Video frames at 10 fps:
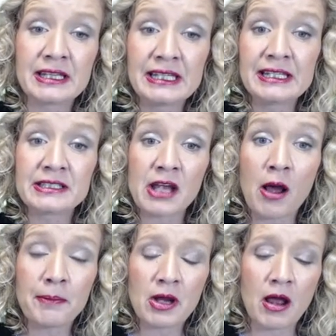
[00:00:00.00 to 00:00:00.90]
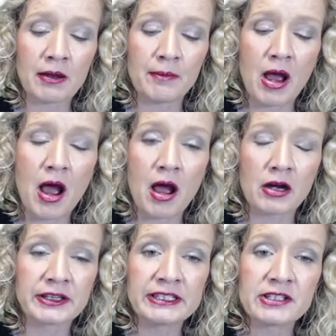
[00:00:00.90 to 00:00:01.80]
the top column
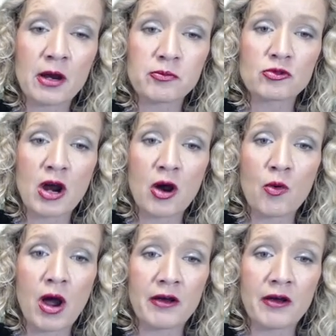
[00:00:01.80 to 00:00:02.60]
or the top row